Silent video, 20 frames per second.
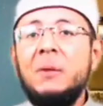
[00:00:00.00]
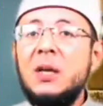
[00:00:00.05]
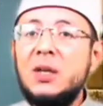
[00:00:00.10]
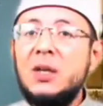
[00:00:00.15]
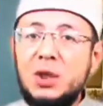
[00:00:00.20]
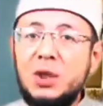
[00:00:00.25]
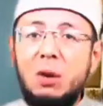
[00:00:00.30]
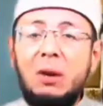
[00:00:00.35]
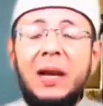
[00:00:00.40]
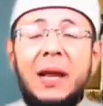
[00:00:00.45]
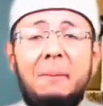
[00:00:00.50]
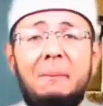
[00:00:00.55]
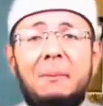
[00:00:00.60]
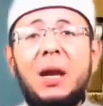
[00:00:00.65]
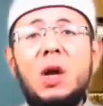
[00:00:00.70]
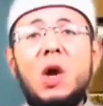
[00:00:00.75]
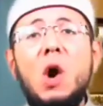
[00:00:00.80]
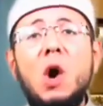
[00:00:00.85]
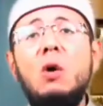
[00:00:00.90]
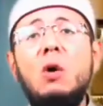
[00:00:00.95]
So let me
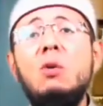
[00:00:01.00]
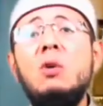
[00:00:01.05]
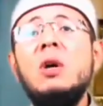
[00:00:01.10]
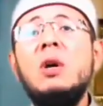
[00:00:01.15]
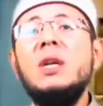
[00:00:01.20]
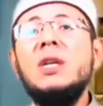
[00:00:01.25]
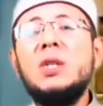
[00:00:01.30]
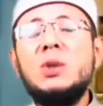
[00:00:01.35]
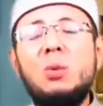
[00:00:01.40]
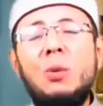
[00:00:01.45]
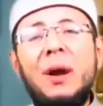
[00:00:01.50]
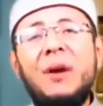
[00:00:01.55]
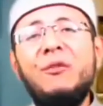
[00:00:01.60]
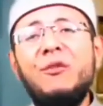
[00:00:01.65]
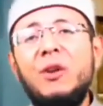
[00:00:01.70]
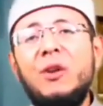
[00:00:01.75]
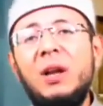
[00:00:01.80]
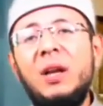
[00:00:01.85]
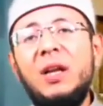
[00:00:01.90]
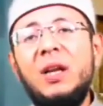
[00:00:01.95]
go
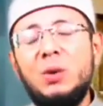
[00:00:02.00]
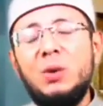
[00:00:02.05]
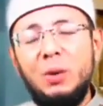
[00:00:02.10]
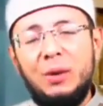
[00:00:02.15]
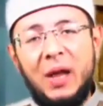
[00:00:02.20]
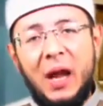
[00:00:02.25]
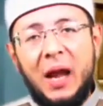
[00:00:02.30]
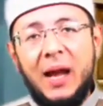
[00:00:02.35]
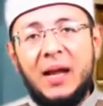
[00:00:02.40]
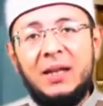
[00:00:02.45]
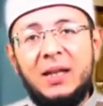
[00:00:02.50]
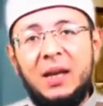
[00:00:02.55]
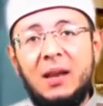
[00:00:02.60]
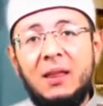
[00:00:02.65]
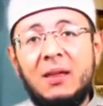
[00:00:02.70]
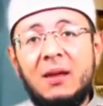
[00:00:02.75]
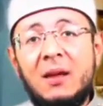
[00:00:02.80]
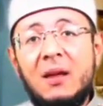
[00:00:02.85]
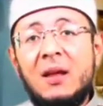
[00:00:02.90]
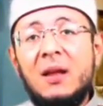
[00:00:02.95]
swiftly to the
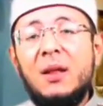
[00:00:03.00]
hadith.